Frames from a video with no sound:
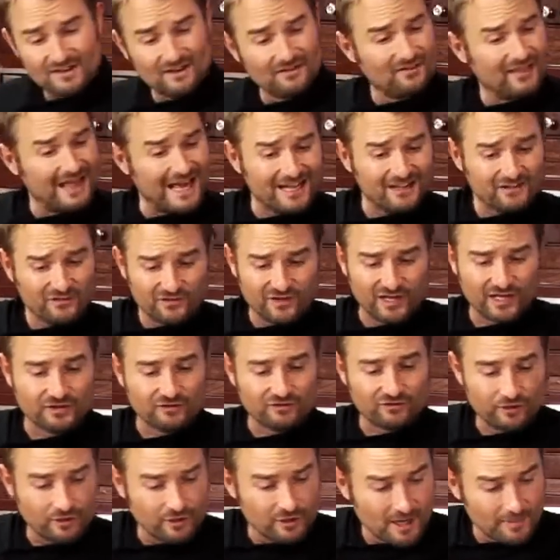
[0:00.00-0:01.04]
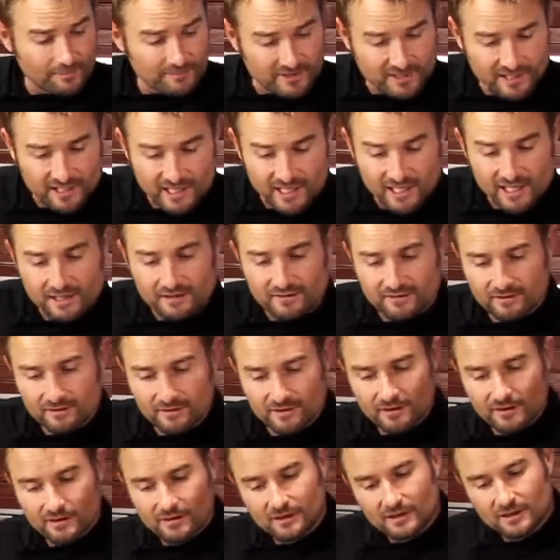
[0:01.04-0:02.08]
That's it. Turn up the heat,
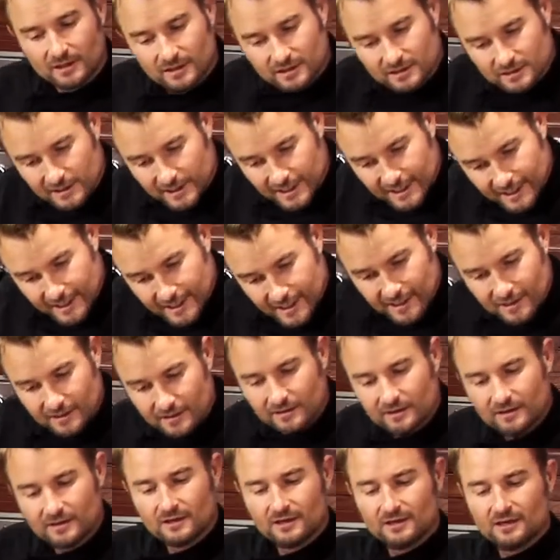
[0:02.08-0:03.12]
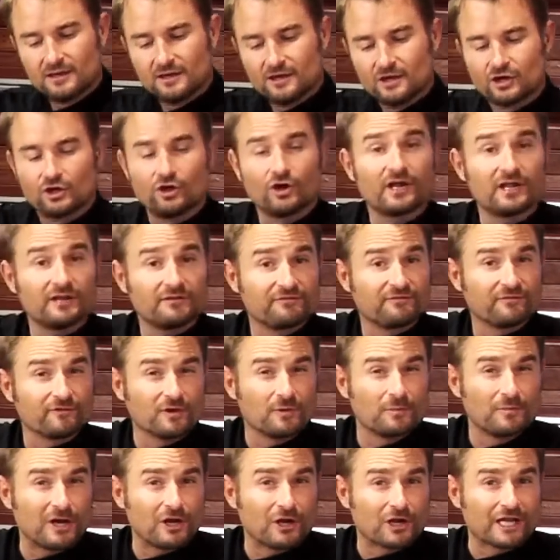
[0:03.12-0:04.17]
lid it, cook it
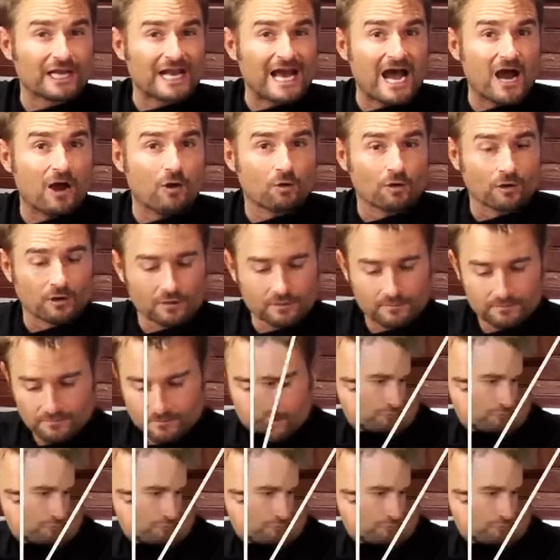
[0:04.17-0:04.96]
for about an hour.